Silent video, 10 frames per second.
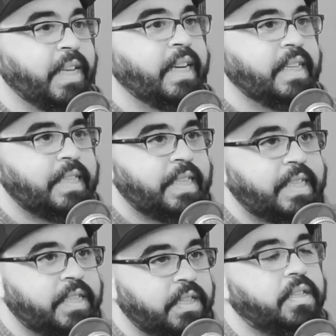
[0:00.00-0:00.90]
being
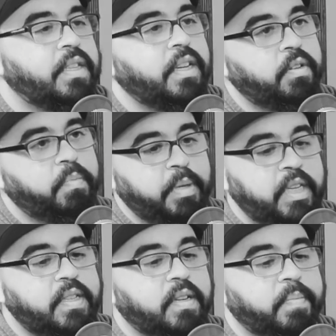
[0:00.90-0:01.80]
insistent that you
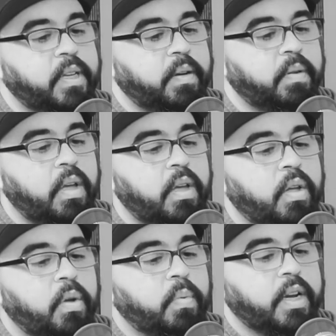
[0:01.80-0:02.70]
be something. Sure.
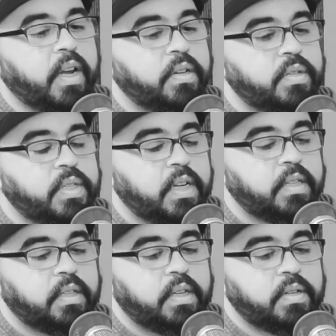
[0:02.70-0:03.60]
When I understand
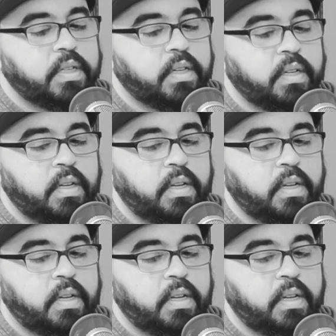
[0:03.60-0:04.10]
that there's a